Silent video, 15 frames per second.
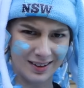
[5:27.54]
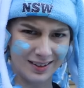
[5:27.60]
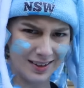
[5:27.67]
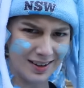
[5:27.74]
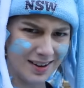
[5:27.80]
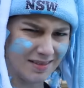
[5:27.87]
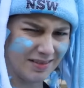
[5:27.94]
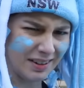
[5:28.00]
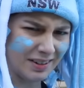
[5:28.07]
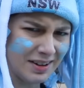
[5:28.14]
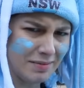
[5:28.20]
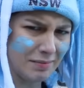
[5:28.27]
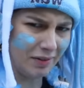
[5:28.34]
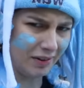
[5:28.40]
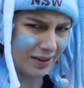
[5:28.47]
Yeah, very
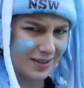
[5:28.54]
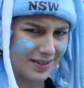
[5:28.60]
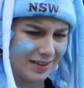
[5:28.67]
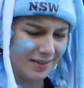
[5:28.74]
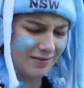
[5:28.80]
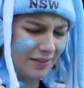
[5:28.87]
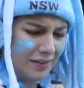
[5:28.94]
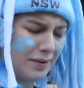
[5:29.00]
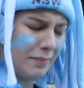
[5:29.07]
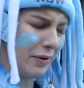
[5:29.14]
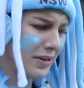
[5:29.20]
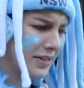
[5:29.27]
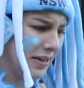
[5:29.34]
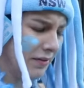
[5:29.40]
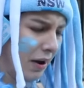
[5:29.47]
impressive, very
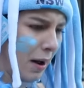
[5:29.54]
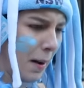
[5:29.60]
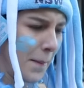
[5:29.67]
impressive.